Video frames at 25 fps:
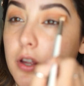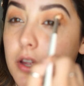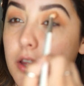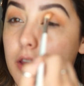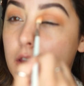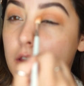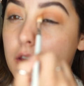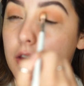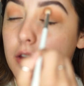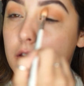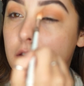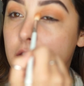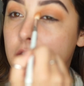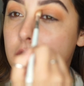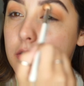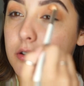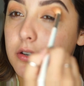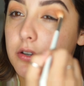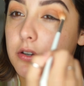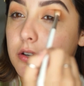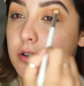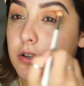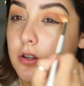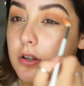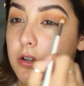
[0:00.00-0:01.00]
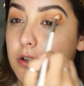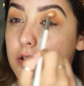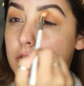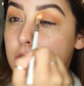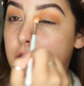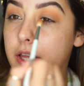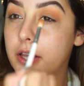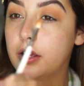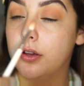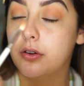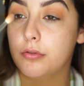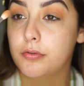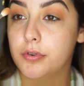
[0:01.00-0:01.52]
and
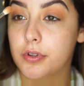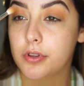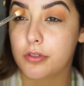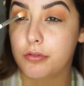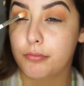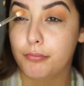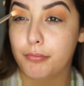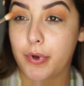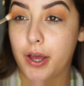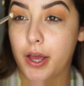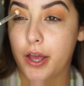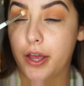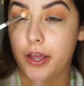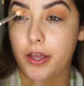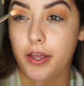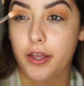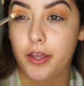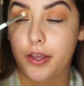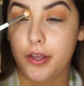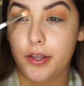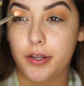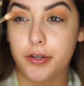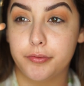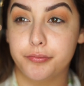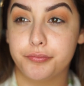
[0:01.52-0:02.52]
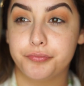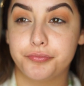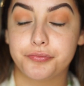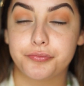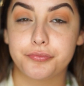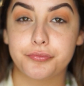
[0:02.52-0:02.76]
like with my